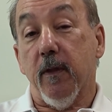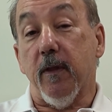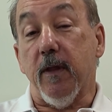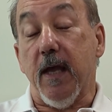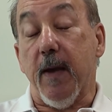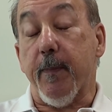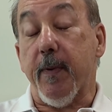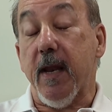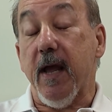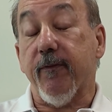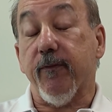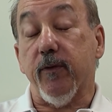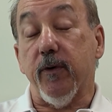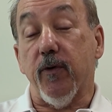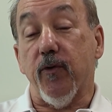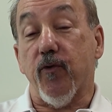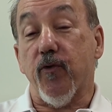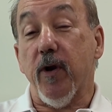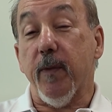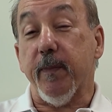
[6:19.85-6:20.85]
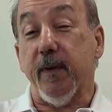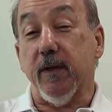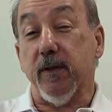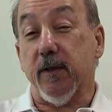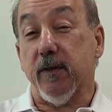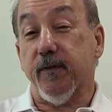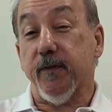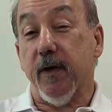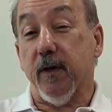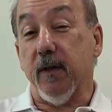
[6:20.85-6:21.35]
The epinephrine drip
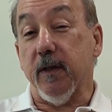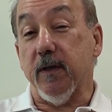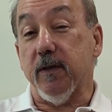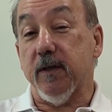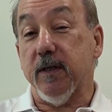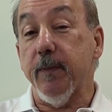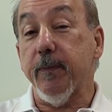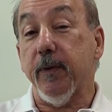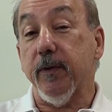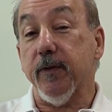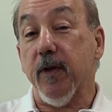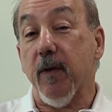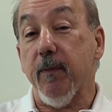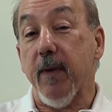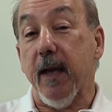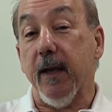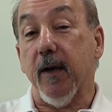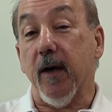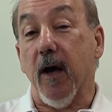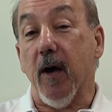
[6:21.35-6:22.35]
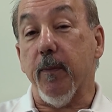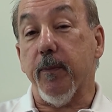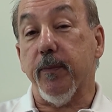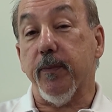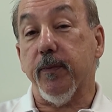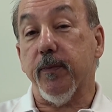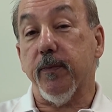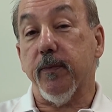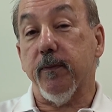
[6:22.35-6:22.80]
is fairly simple to make up.